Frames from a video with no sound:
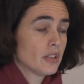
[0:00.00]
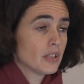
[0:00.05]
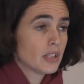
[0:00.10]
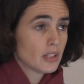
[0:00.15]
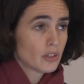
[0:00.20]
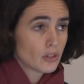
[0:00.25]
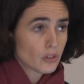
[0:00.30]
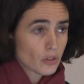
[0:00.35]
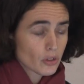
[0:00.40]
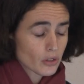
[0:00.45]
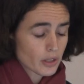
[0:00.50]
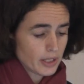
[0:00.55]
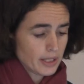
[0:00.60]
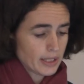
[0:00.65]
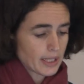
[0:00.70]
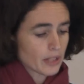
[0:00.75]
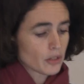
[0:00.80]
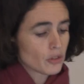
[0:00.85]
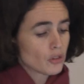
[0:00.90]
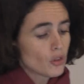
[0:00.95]
in
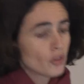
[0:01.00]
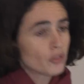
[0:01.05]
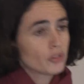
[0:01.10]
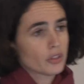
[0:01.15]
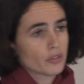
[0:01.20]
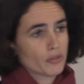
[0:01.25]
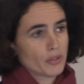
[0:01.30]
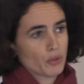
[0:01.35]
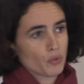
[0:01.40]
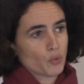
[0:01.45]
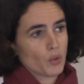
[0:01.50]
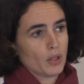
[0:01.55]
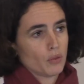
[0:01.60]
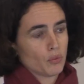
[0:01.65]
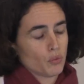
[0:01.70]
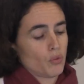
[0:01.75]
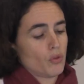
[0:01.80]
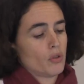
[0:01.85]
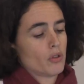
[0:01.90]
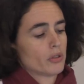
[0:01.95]
a non-ritual
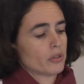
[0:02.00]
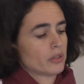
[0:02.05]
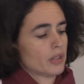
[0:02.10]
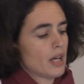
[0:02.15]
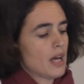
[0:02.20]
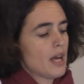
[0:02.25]
world.